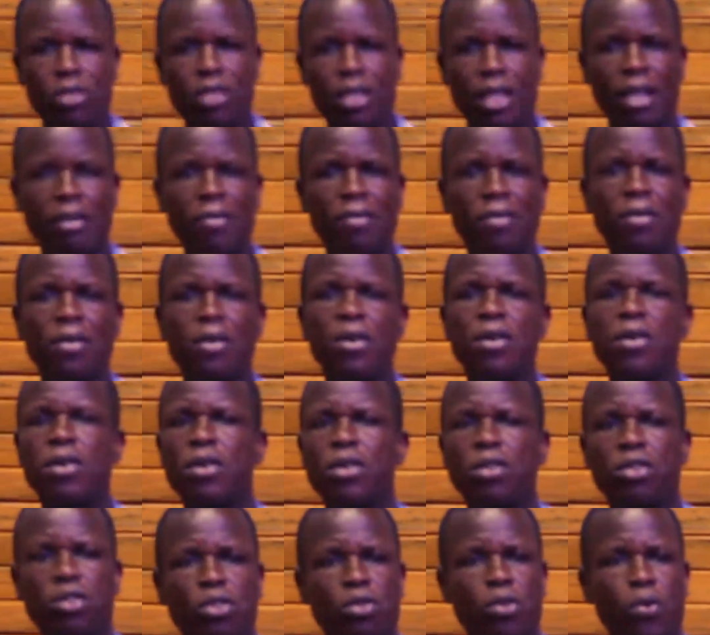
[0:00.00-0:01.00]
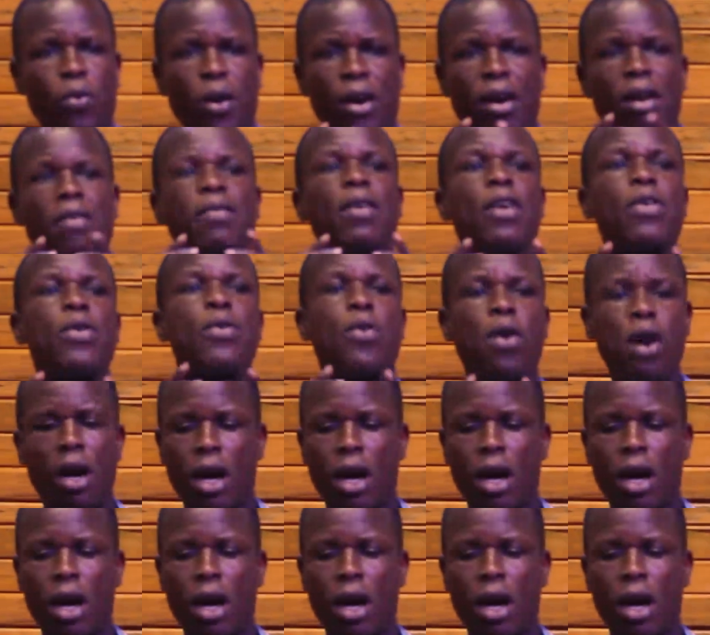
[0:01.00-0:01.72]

stuff. So wherever you